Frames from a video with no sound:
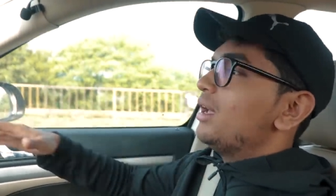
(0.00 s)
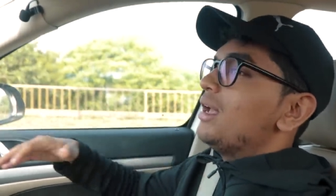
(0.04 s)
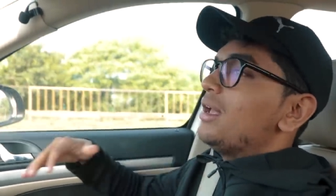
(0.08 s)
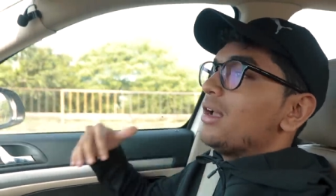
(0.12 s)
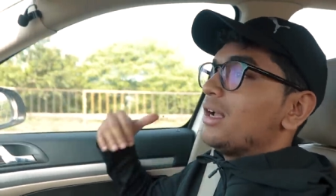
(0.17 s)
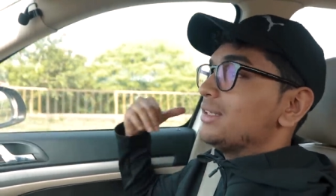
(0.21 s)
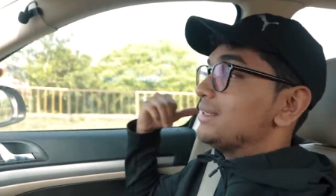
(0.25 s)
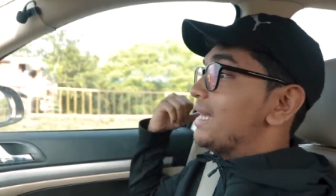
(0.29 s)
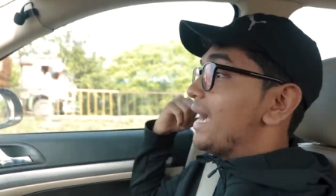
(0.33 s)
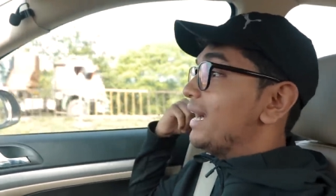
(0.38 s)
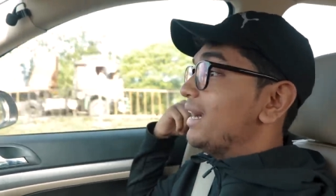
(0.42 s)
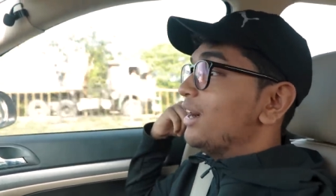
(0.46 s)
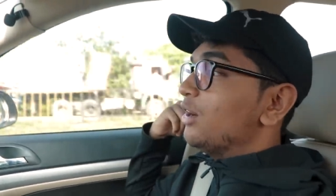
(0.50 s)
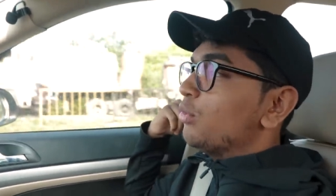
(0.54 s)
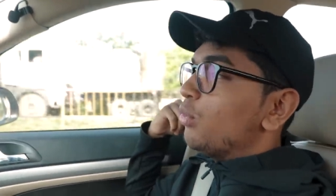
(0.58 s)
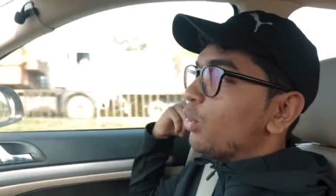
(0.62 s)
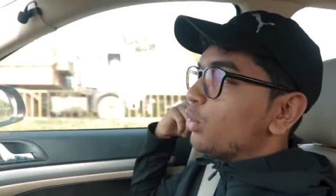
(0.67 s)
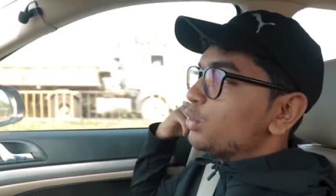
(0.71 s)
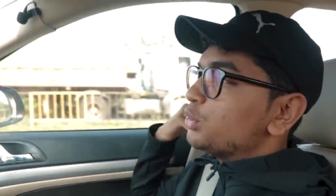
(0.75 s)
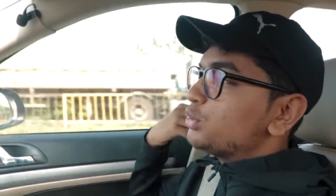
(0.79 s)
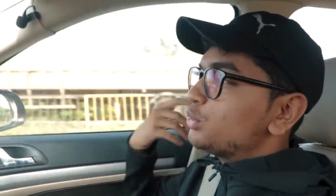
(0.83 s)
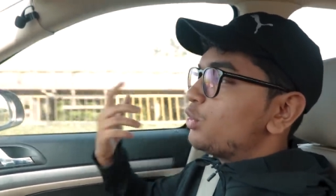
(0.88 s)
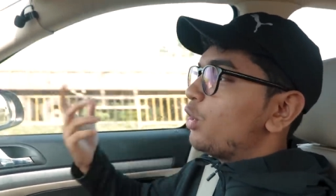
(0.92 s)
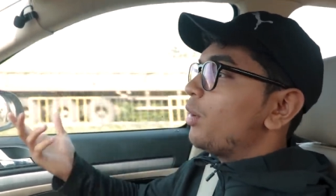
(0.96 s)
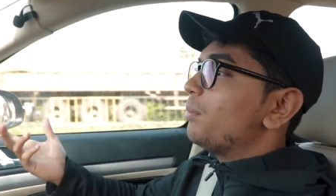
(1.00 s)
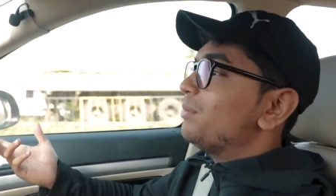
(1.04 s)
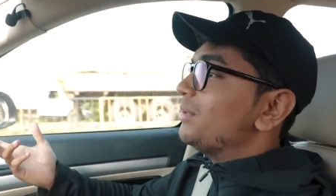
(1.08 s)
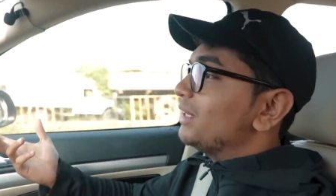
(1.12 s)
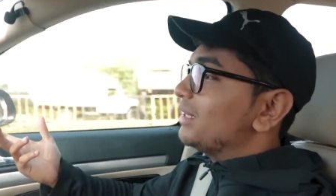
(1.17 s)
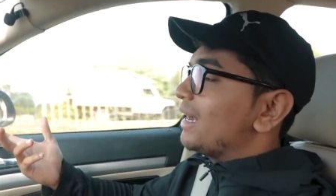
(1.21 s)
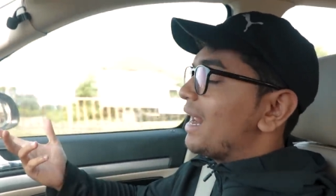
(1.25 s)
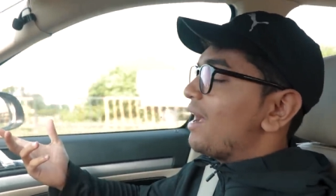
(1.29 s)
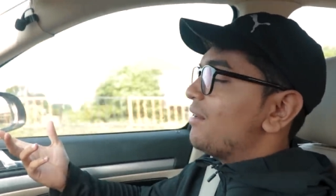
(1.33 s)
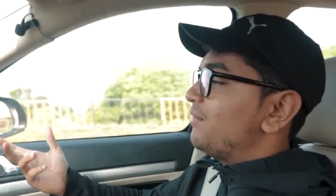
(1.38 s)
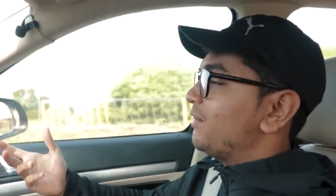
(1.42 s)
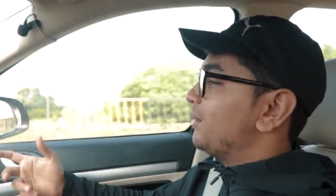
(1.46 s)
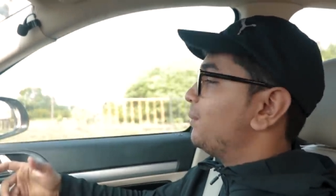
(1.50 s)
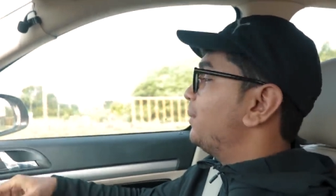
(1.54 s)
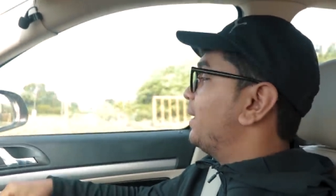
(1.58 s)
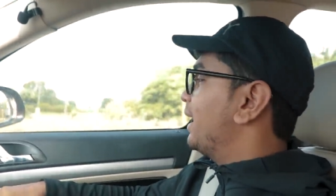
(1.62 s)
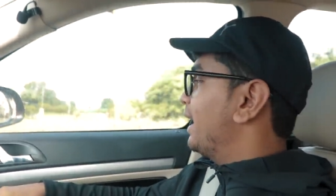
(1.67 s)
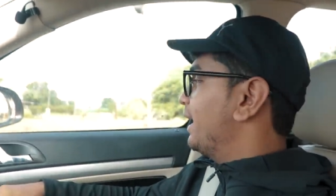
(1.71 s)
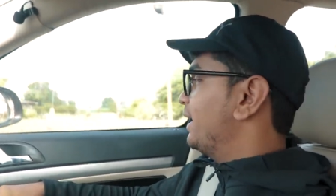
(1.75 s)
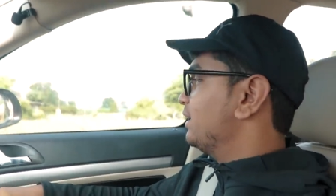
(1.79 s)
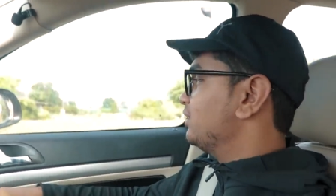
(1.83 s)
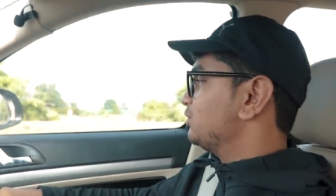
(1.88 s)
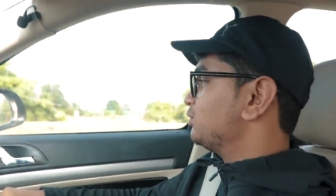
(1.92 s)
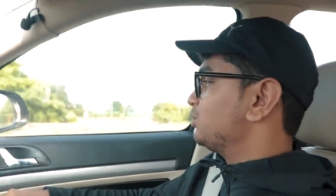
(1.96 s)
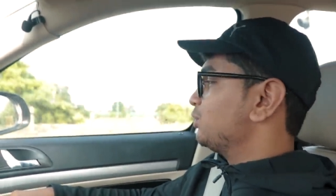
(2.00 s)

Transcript: because I didn't want to stop the traffic behind.